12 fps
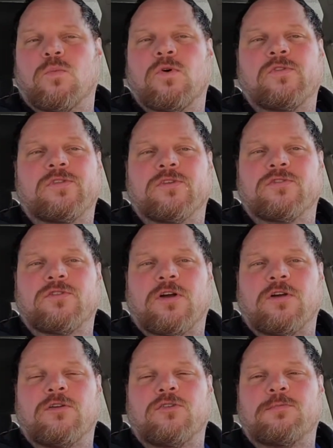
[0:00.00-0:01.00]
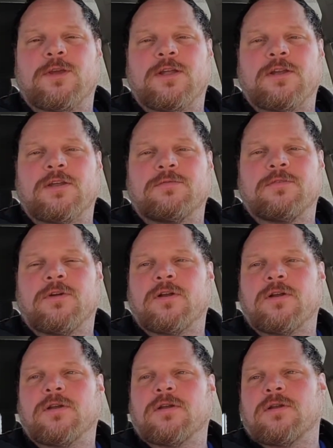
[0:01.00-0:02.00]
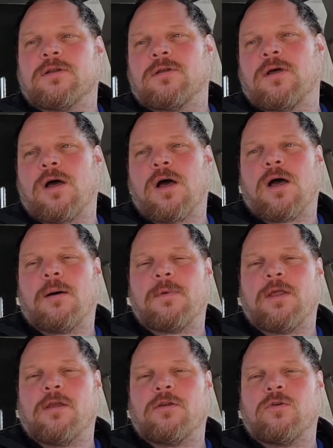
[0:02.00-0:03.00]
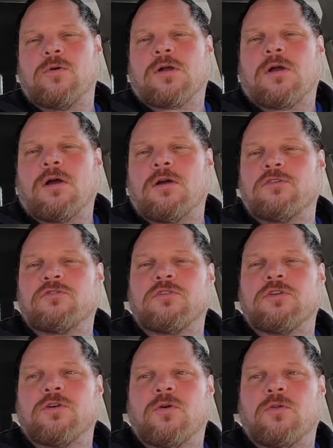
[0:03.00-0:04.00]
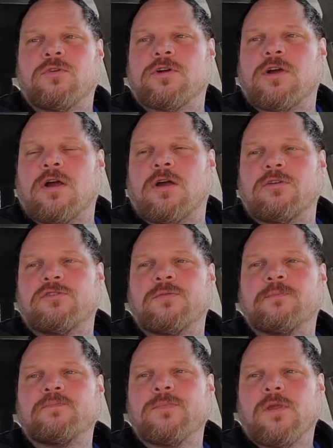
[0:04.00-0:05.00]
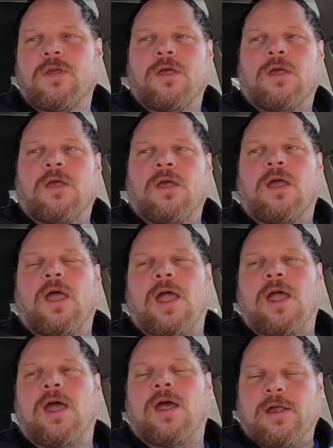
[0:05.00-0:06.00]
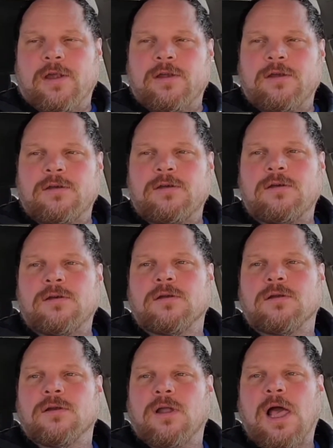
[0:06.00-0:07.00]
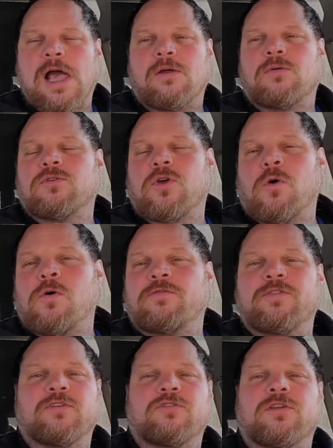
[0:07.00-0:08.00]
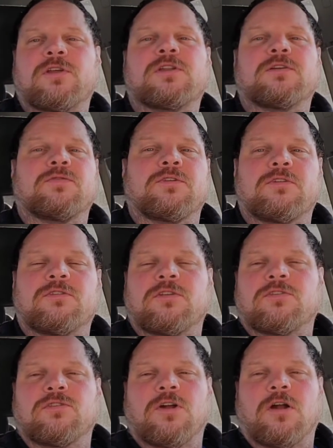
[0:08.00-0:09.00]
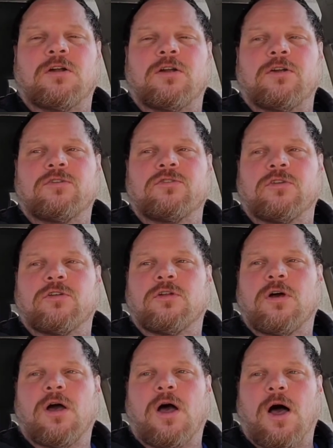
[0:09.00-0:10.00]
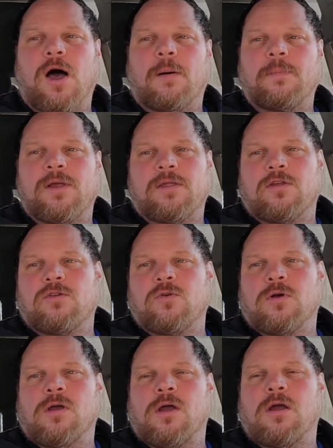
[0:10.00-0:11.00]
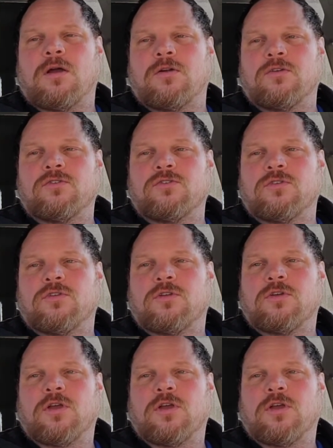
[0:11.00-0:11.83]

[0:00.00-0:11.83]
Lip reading: with the starters being different in the newer cars than the older cars. And I don't know if there's any difference in starters in the newer cars.